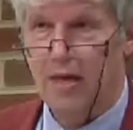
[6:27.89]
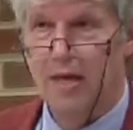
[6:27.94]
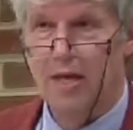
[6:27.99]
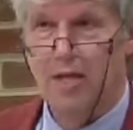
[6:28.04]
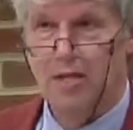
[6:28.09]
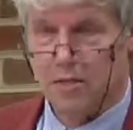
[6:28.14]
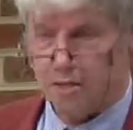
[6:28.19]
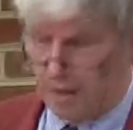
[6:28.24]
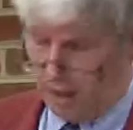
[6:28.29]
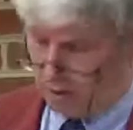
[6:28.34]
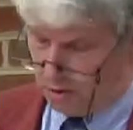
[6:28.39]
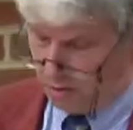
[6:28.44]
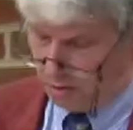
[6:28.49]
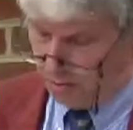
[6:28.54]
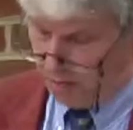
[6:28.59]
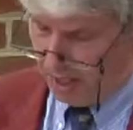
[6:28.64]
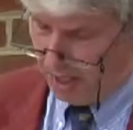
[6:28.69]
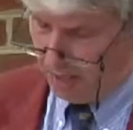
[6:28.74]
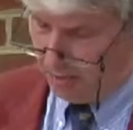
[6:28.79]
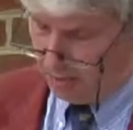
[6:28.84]
that there are too
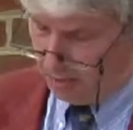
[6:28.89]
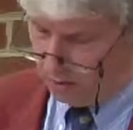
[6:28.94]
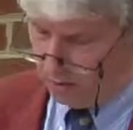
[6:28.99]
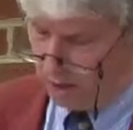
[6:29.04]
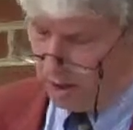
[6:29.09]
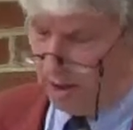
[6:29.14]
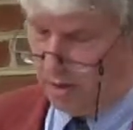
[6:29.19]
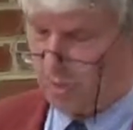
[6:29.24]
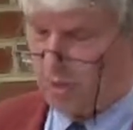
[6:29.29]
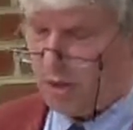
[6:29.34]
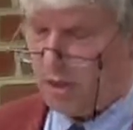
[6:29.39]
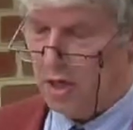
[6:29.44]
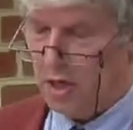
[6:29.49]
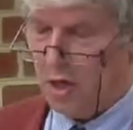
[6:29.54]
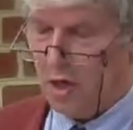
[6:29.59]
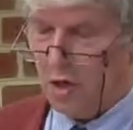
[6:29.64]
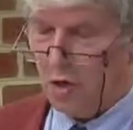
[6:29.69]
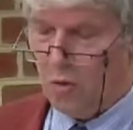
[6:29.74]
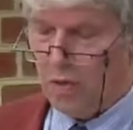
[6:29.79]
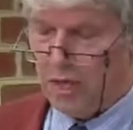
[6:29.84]
many Muslims
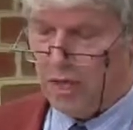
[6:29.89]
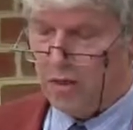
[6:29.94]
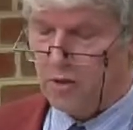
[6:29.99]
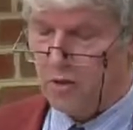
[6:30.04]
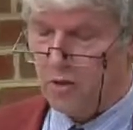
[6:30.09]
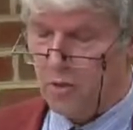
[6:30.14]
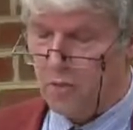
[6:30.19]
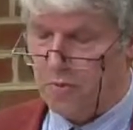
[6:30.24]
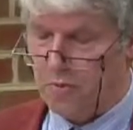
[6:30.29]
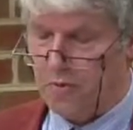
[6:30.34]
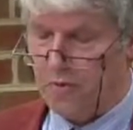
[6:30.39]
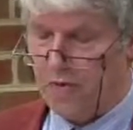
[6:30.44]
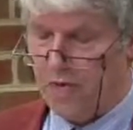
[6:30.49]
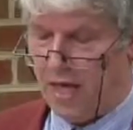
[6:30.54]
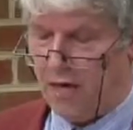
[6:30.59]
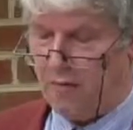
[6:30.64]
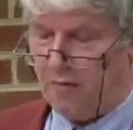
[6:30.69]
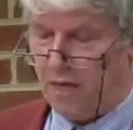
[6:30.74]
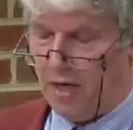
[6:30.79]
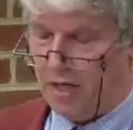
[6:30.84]
who interpret
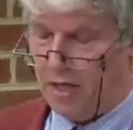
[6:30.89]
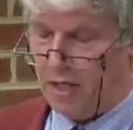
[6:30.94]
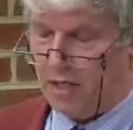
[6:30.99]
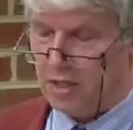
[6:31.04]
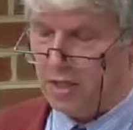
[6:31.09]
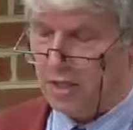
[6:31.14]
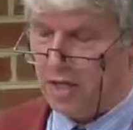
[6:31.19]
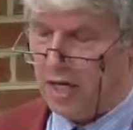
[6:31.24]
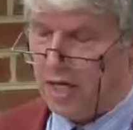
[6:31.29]
their religion